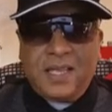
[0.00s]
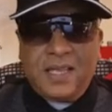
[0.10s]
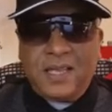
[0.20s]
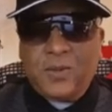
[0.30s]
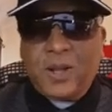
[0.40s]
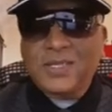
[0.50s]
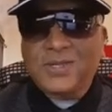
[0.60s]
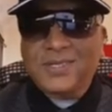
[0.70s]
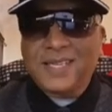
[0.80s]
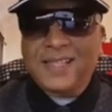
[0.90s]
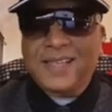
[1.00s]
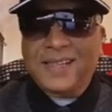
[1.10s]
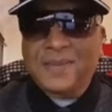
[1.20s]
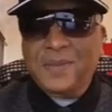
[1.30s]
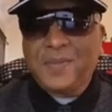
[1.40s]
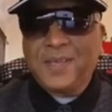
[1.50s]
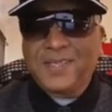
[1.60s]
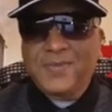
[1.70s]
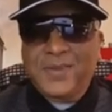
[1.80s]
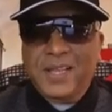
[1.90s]
wants to say that. Maybe
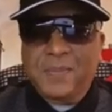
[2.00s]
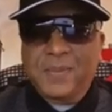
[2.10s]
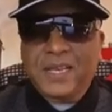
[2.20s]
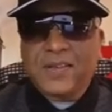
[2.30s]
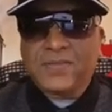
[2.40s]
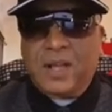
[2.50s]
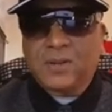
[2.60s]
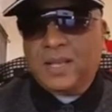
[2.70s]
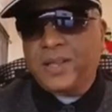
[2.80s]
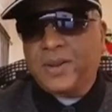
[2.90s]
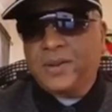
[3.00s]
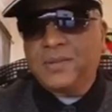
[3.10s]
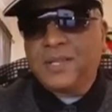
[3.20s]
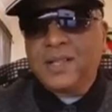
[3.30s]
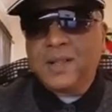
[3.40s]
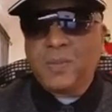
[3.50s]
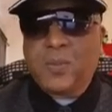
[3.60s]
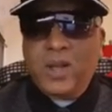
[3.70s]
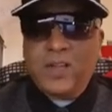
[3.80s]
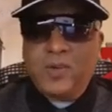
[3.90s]
he's feeling a bit left out. I don't know.
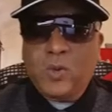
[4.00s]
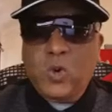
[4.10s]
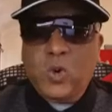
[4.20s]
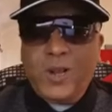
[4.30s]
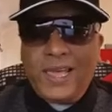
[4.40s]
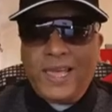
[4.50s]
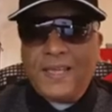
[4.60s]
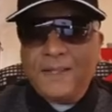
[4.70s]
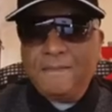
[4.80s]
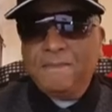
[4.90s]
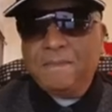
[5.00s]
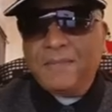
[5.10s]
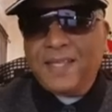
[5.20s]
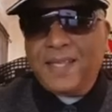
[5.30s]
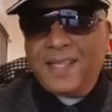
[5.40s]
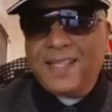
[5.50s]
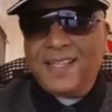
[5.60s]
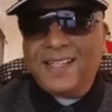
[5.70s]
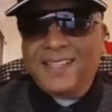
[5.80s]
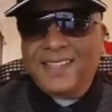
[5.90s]
Boya from Kule.
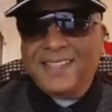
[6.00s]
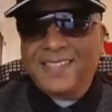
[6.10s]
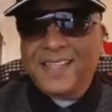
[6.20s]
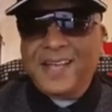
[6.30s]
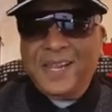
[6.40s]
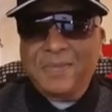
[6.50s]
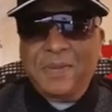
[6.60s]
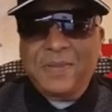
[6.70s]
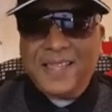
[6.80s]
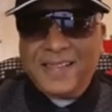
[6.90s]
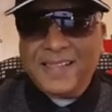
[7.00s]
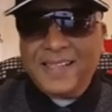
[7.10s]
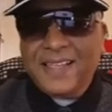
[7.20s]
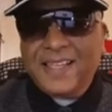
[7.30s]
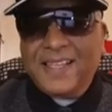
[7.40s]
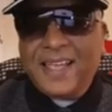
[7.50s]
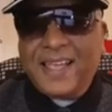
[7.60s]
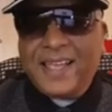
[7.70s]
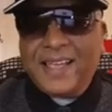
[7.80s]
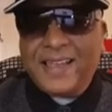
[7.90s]
I think I remember that.
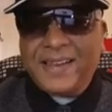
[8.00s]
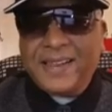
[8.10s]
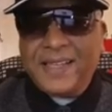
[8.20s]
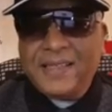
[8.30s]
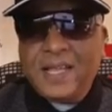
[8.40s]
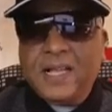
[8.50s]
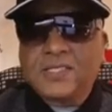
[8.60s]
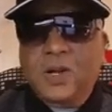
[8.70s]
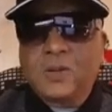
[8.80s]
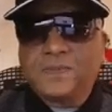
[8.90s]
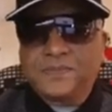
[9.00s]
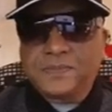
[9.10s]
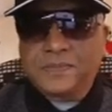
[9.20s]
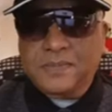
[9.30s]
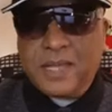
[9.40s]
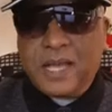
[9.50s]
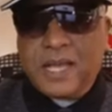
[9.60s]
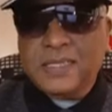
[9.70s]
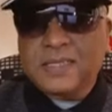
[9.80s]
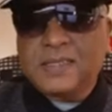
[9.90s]
And yeah, so
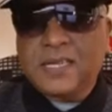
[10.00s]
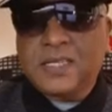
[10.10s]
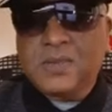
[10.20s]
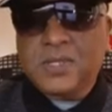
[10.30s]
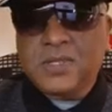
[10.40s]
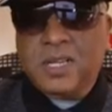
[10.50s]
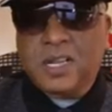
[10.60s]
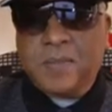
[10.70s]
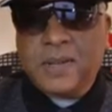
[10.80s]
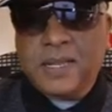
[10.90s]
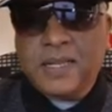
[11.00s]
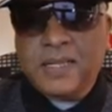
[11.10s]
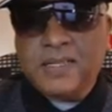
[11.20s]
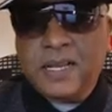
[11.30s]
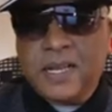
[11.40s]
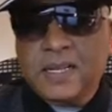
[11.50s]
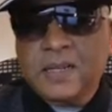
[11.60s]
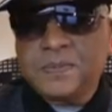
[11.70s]
Ajahn says we should adopt a guilty until.